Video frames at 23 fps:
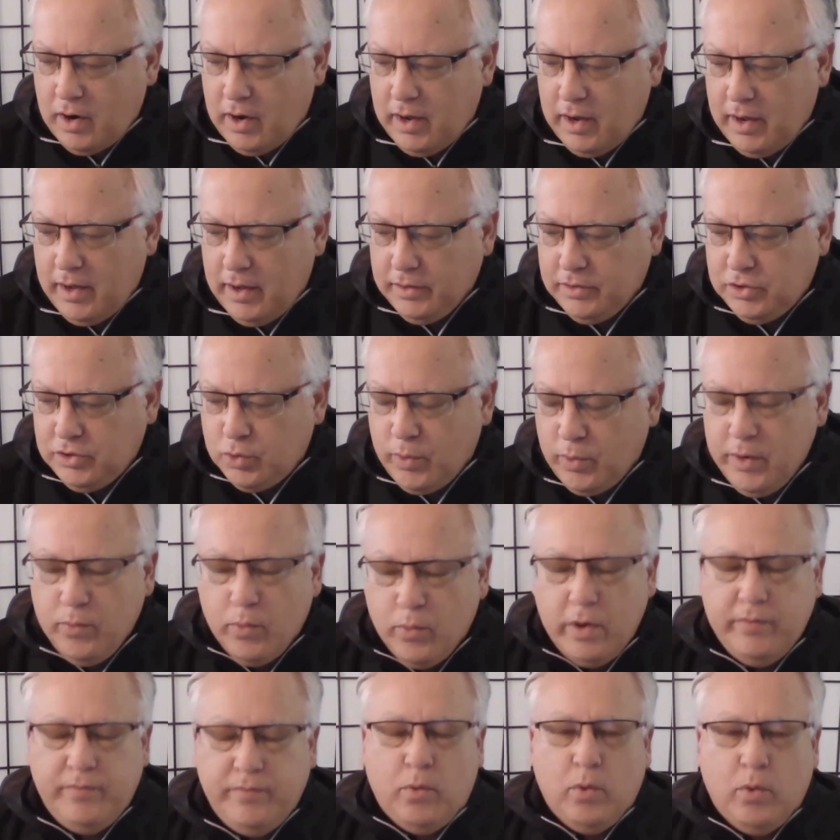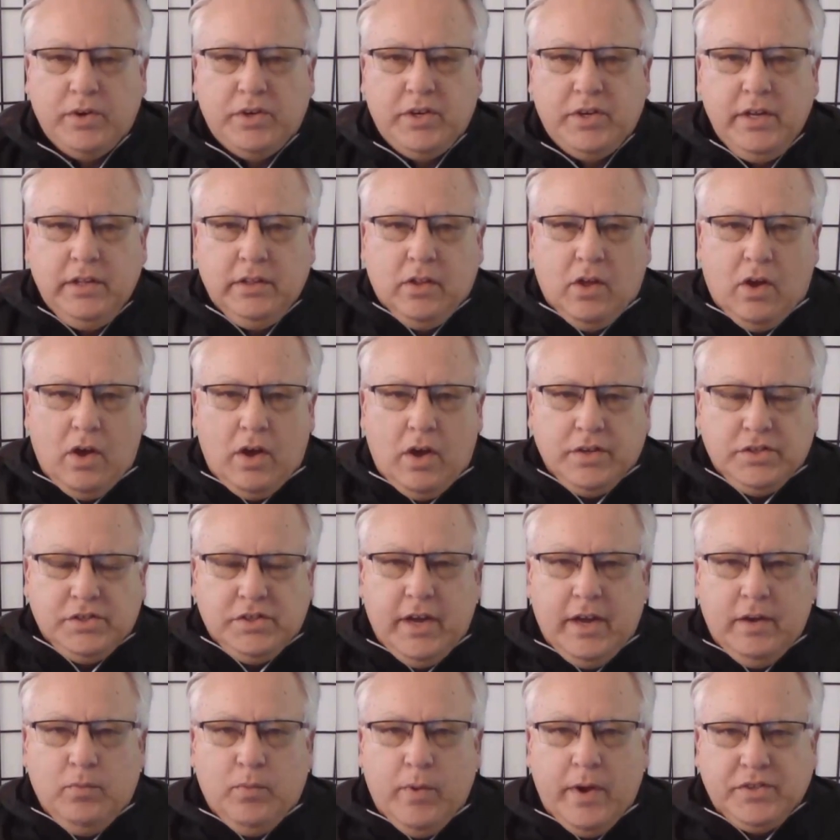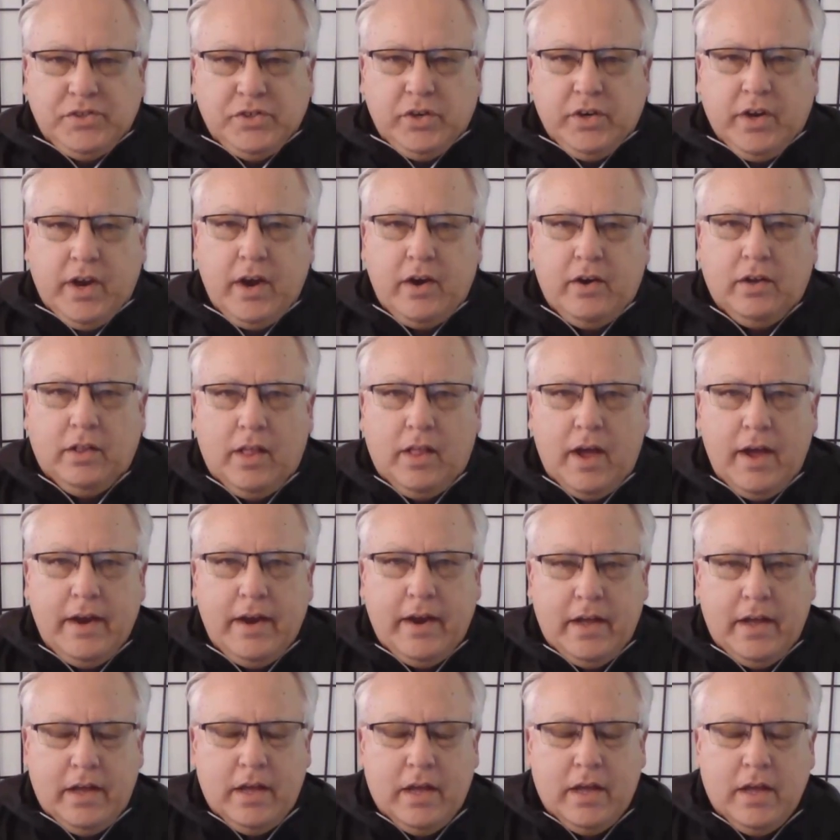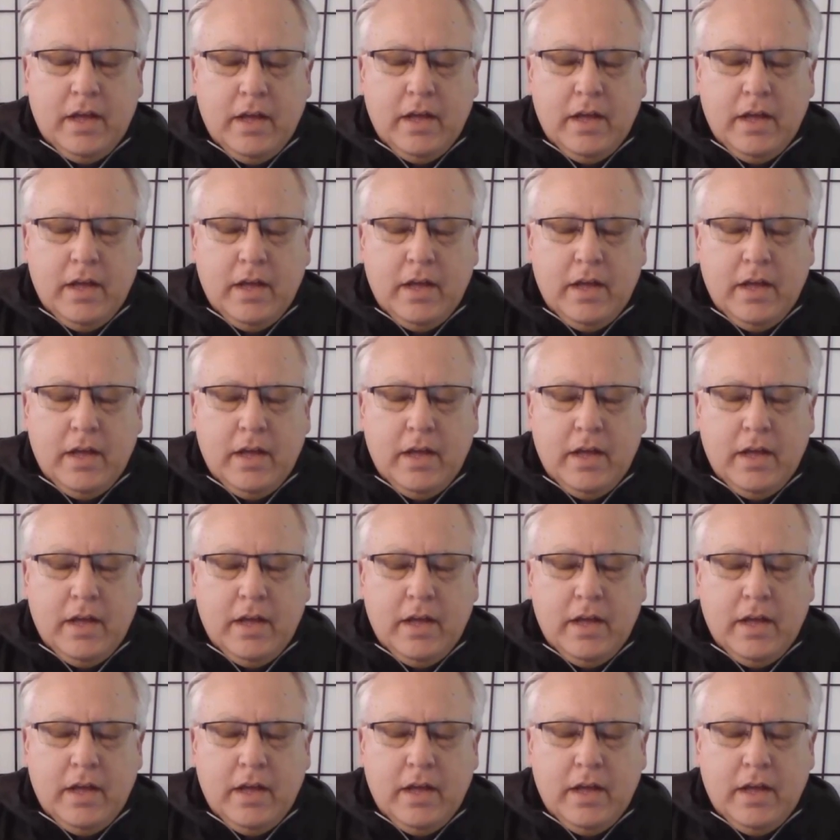21-14 loss at Western Carolina